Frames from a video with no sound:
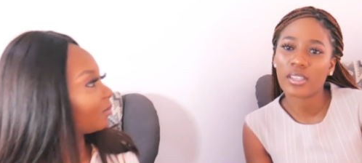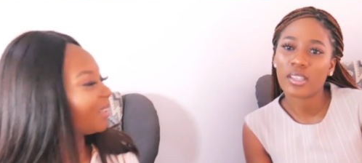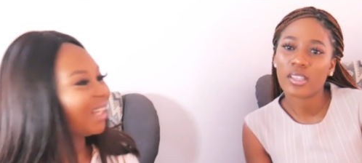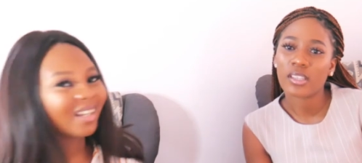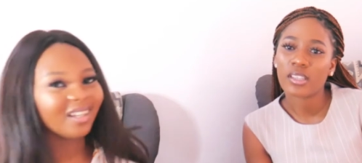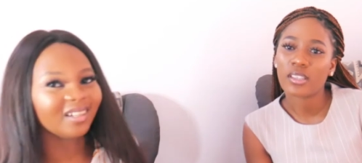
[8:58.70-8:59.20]

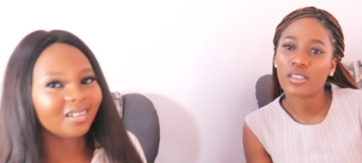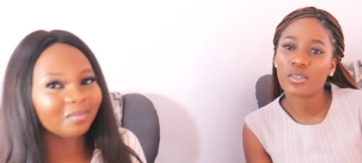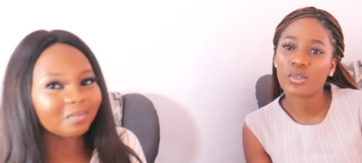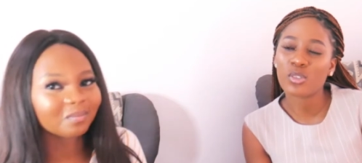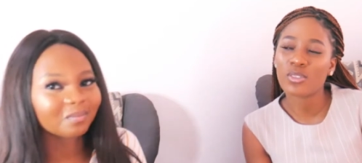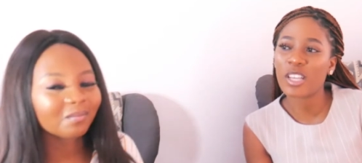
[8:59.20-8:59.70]
Speaker 1: Yeah.
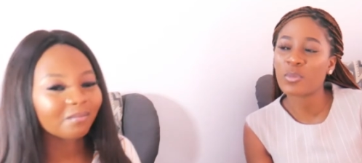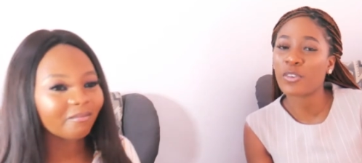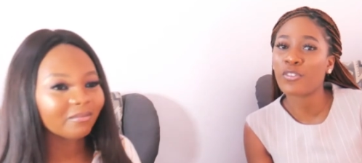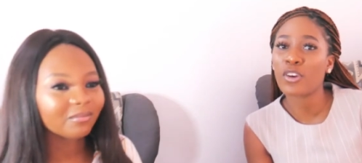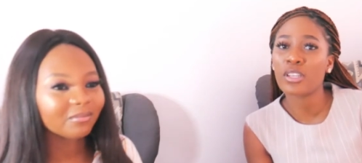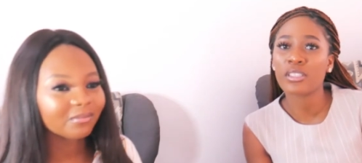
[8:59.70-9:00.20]
She'll just be
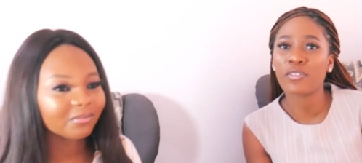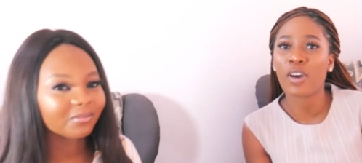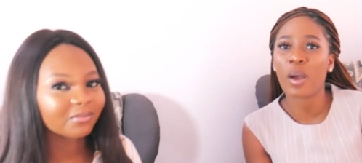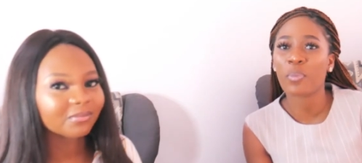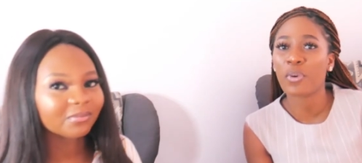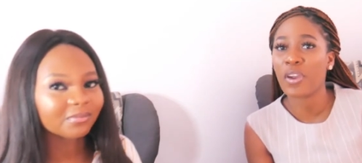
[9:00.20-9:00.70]
fronting for
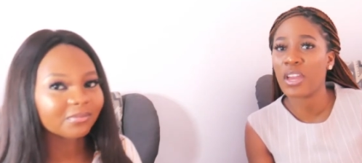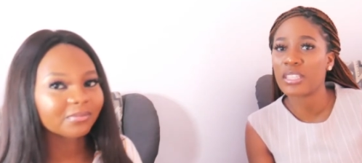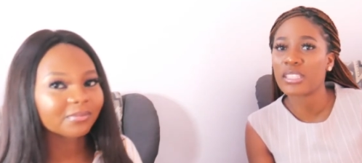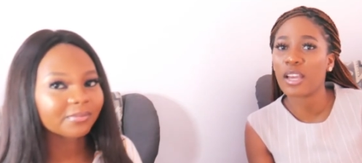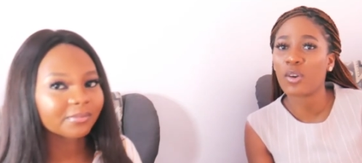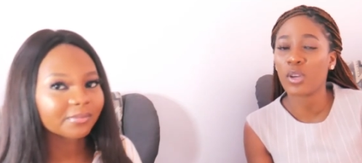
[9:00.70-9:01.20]
her parents,
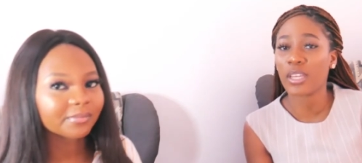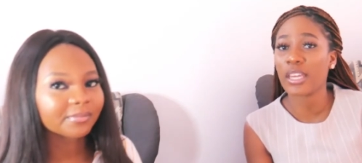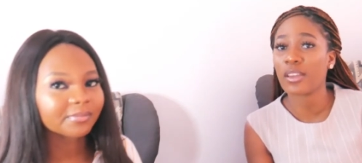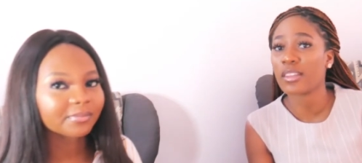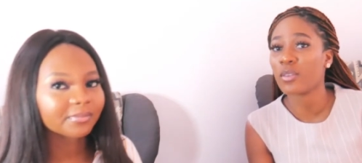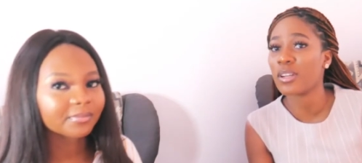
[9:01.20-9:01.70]
like, okay,
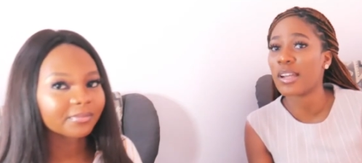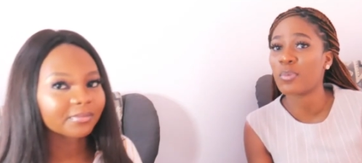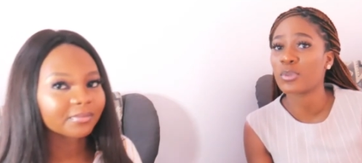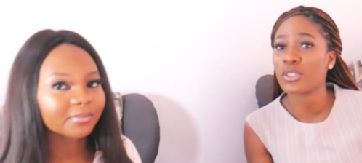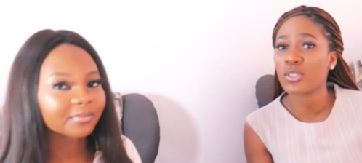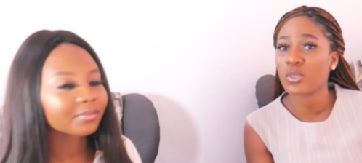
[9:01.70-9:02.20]
you're the one that put us